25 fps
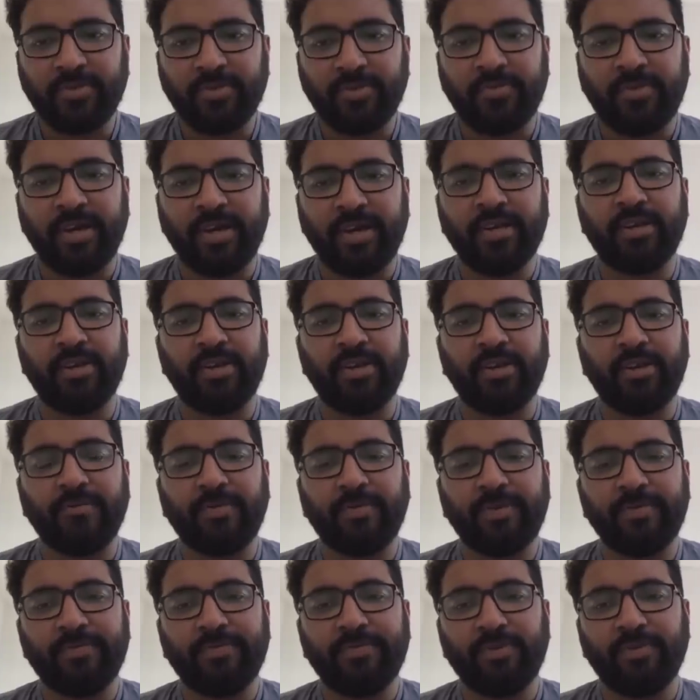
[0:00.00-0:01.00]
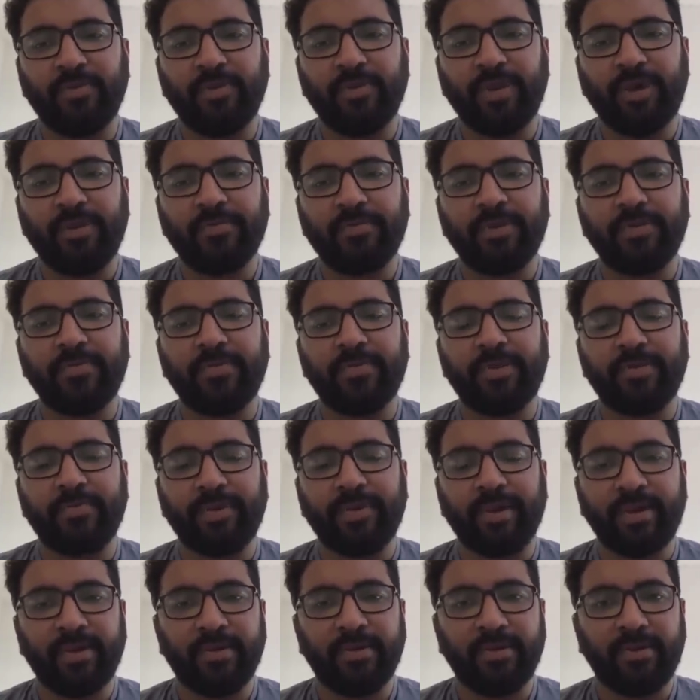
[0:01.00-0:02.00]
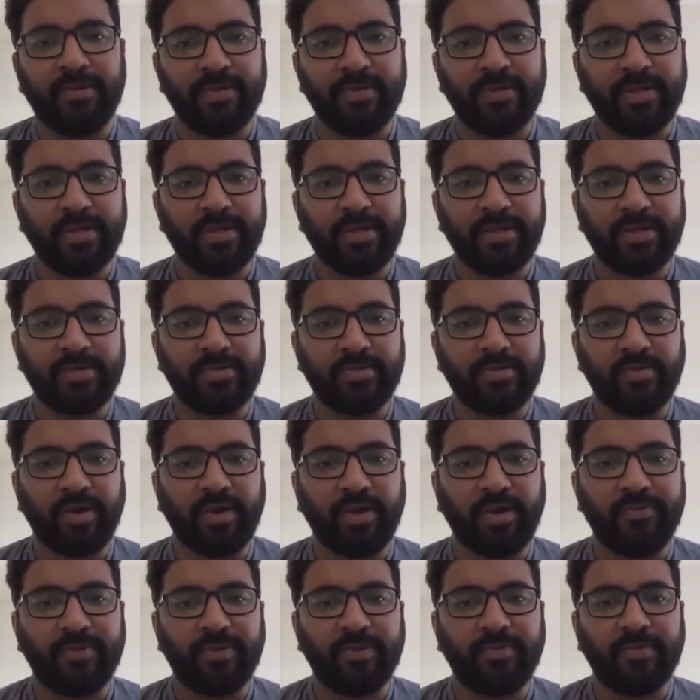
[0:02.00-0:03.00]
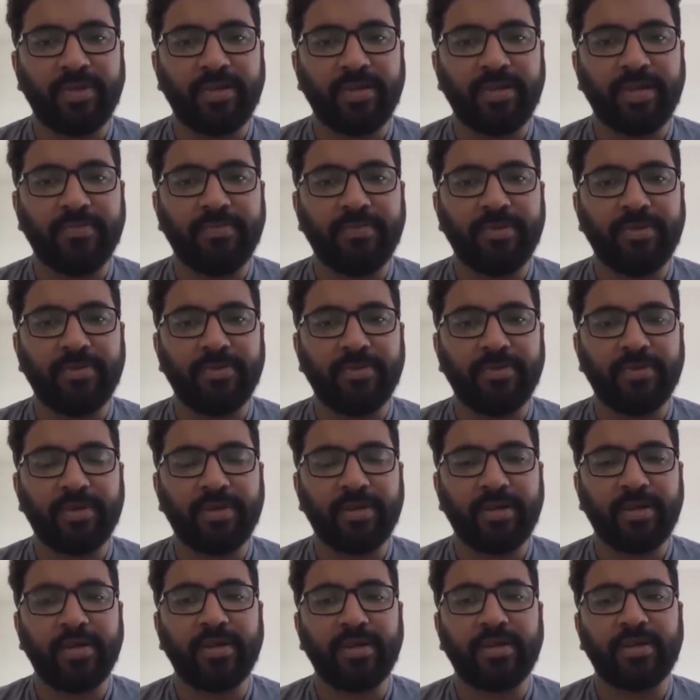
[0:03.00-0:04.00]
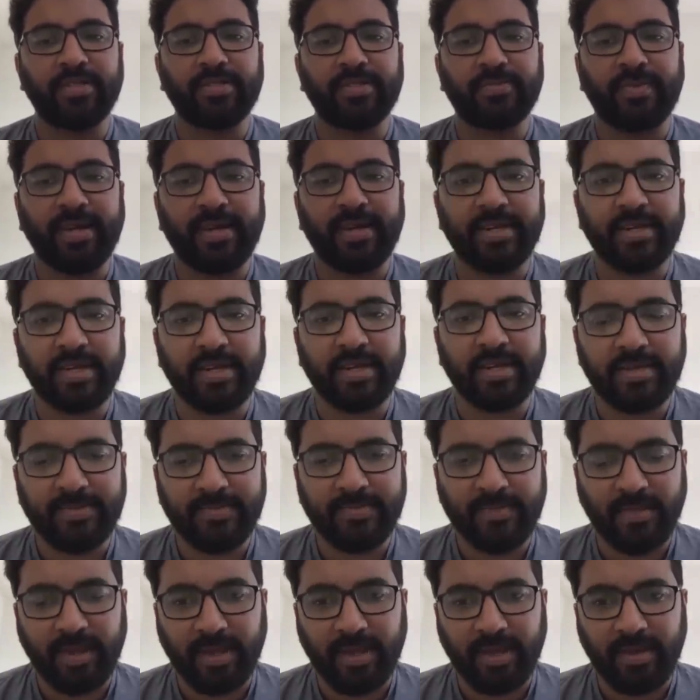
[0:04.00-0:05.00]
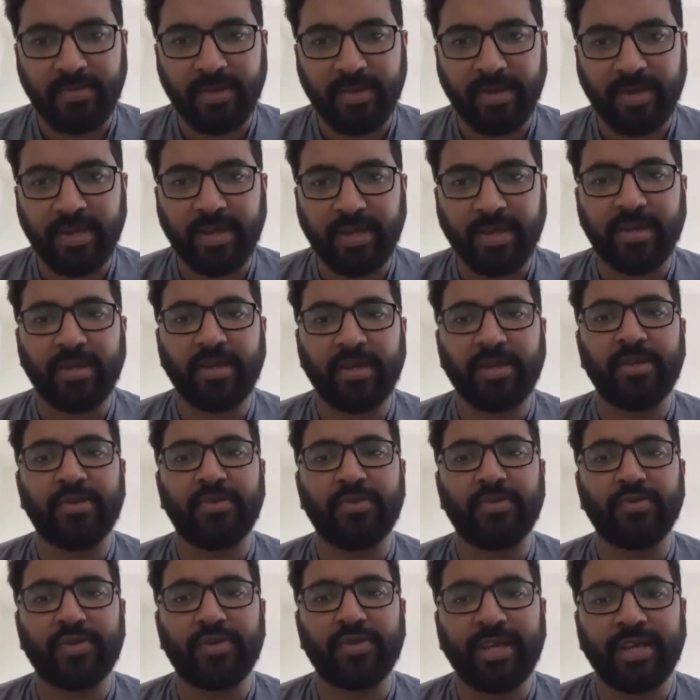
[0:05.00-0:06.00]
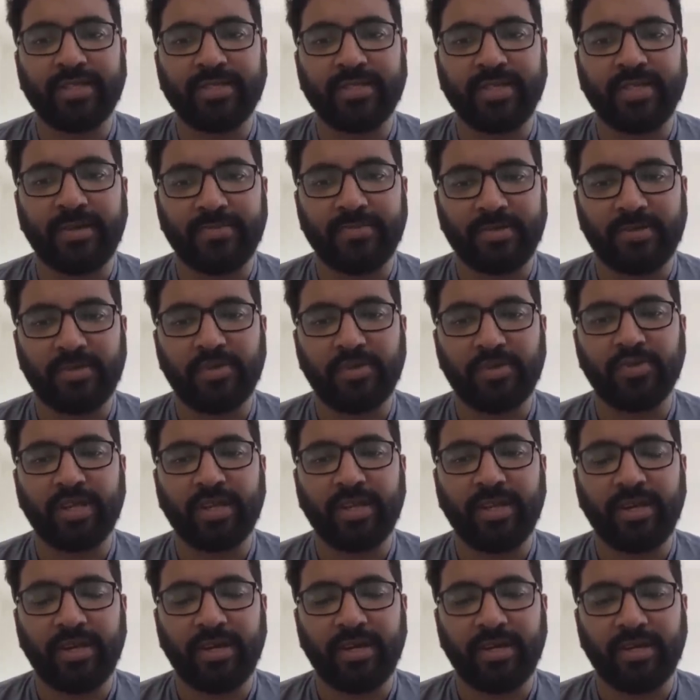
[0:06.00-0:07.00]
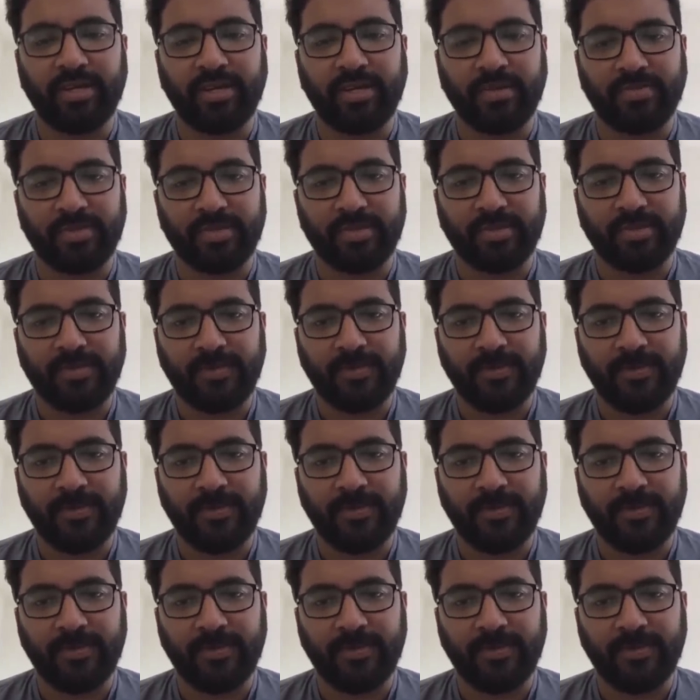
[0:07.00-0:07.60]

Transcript: will find a lot of people who have been preparing over the years who have not been able to clear despite appearing in two, three exams, two, three attempts.